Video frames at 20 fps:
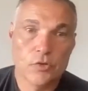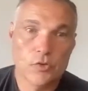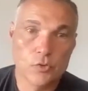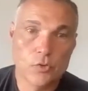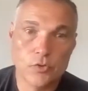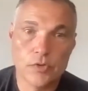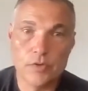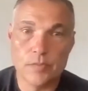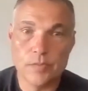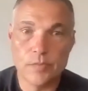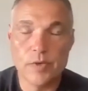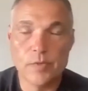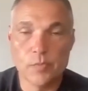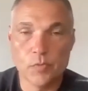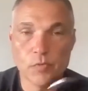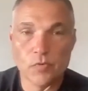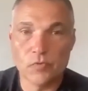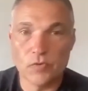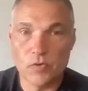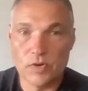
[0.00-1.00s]
you get
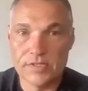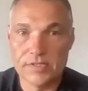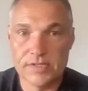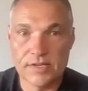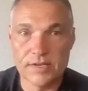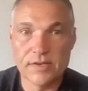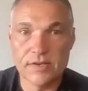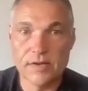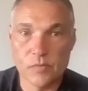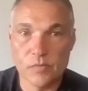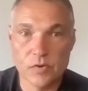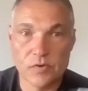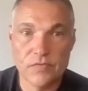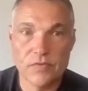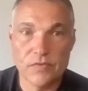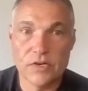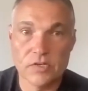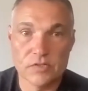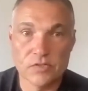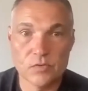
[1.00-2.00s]
people for a set number
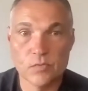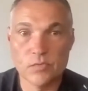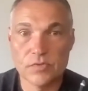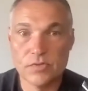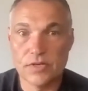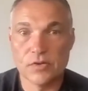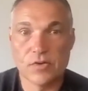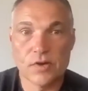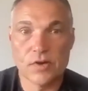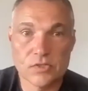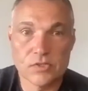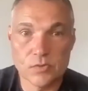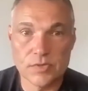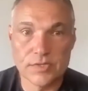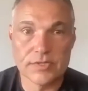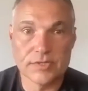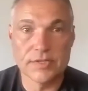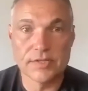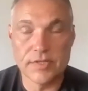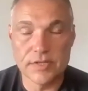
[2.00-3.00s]
of years, and when they
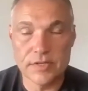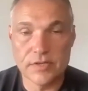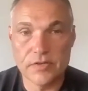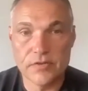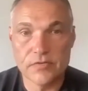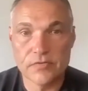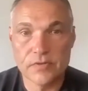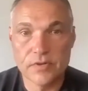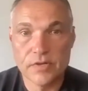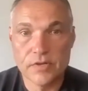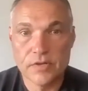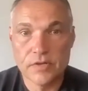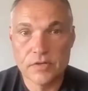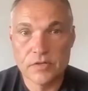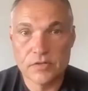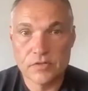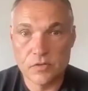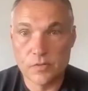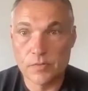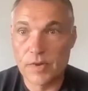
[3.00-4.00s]
graduate, they leave.
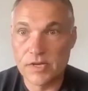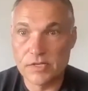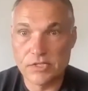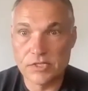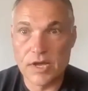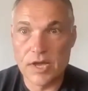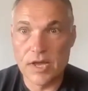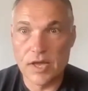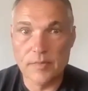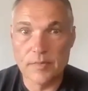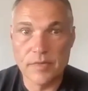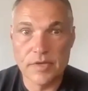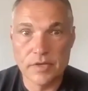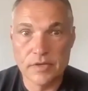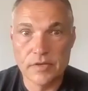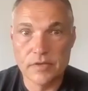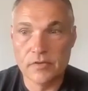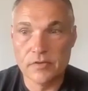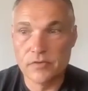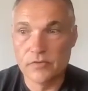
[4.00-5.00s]
So my job
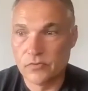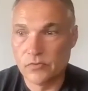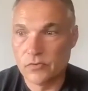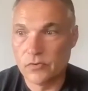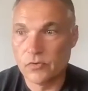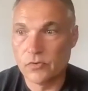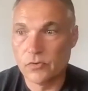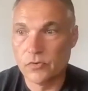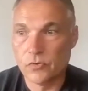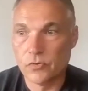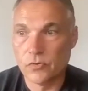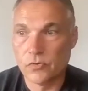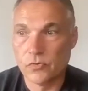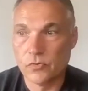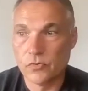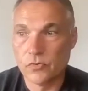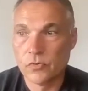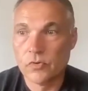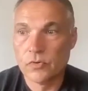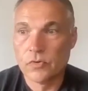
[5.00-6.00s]
is
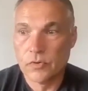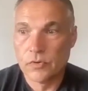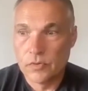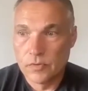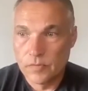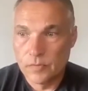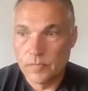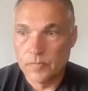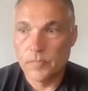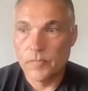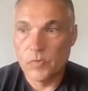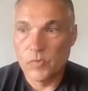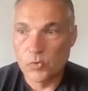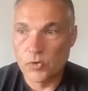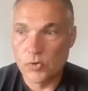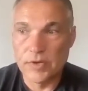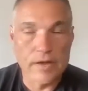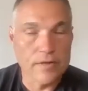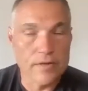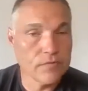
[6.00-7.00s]
to
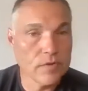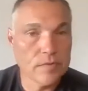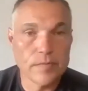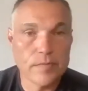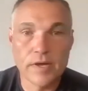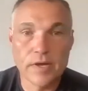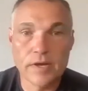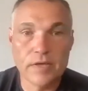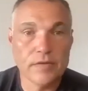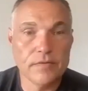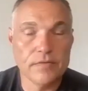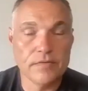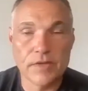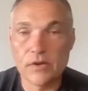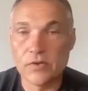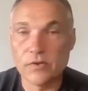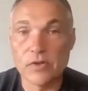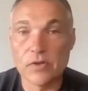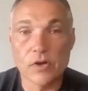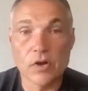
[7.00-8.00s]
treat everybody,
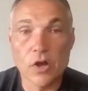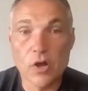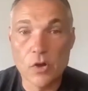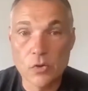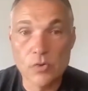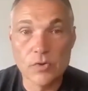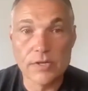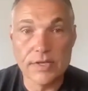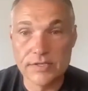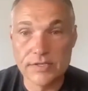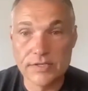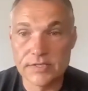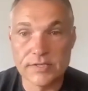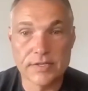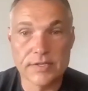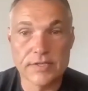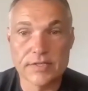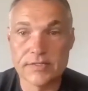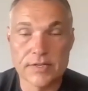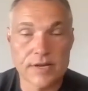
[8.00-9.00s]
they're their own
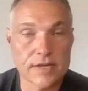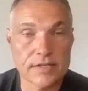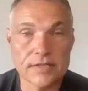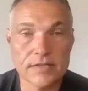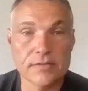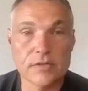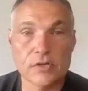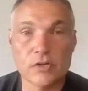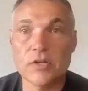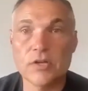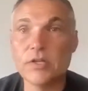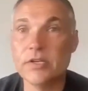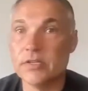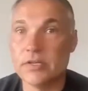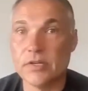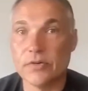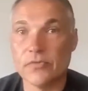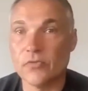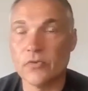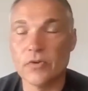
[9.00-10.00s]
entity. It's not that they're
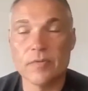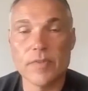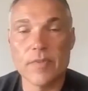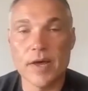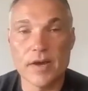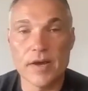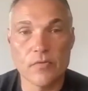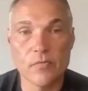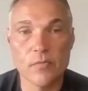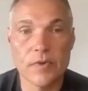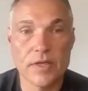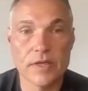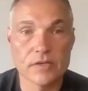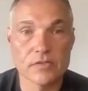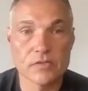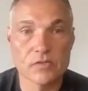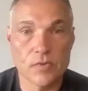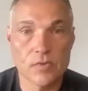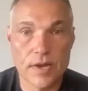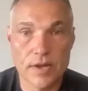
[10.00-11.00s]
indifferent about everybody
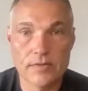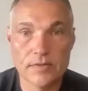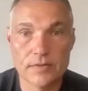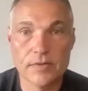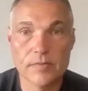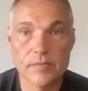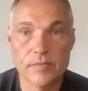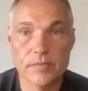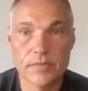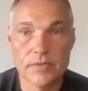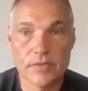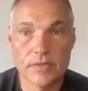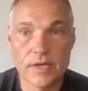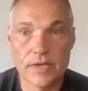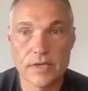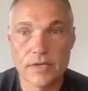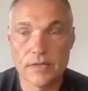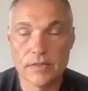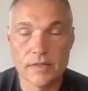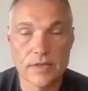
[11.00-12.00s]
else around them, but
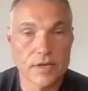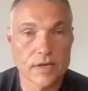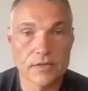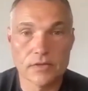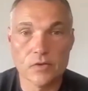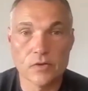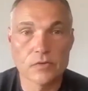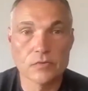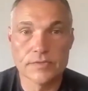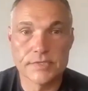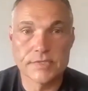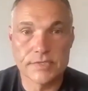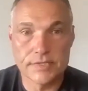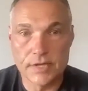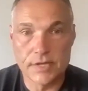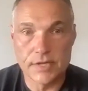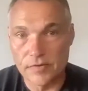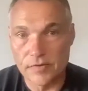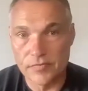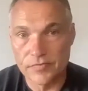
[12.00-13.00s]
they got their own
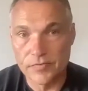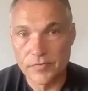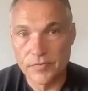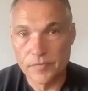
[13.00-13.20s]
stuff.